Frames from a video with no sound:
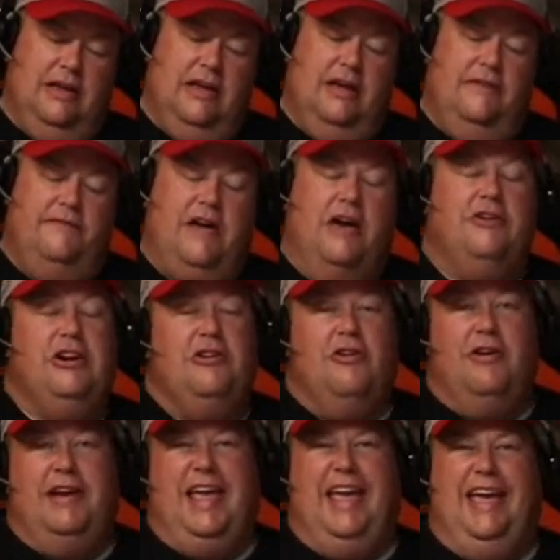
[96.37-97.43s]
found it
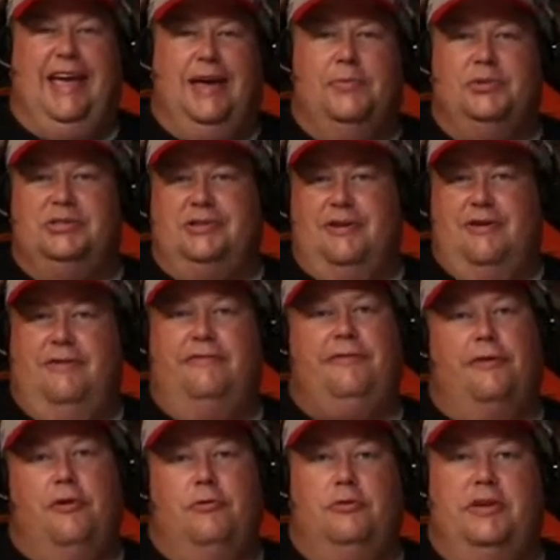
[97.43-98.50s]
on Amazon for
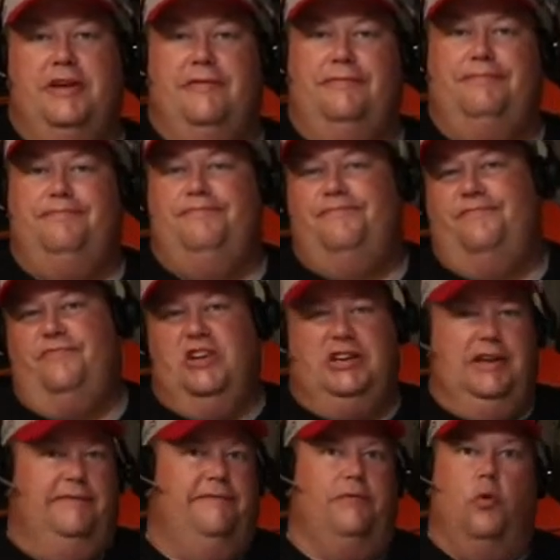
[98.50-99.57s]
only
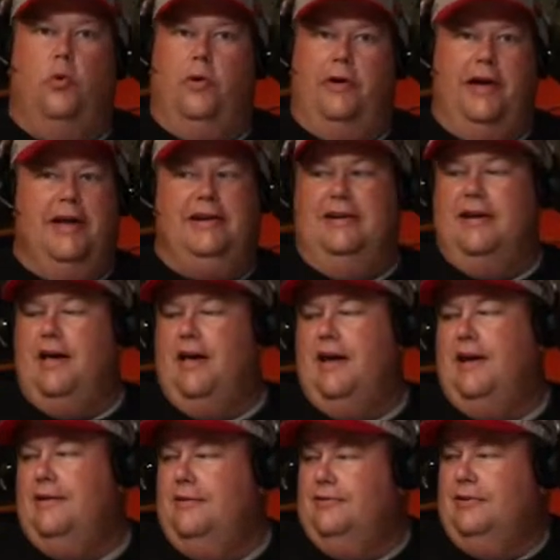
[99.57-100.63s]

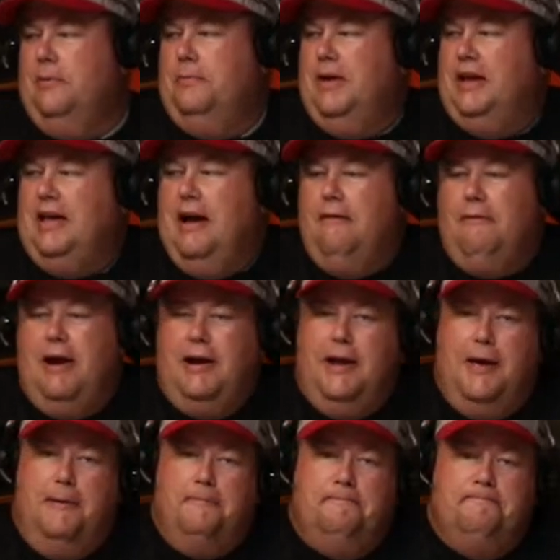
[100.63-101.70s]
54.99 or something like that right
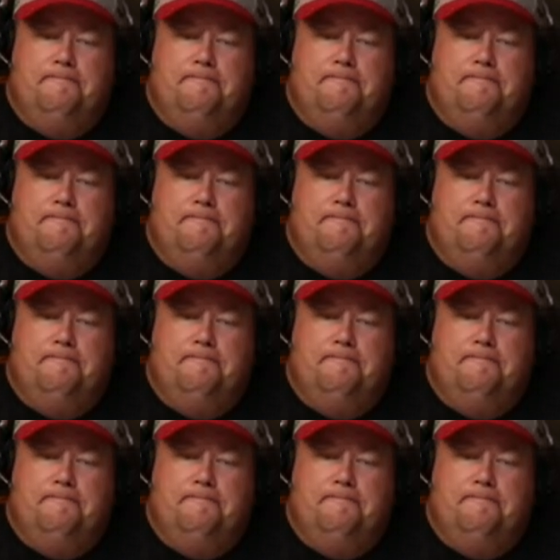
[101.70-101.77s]
now.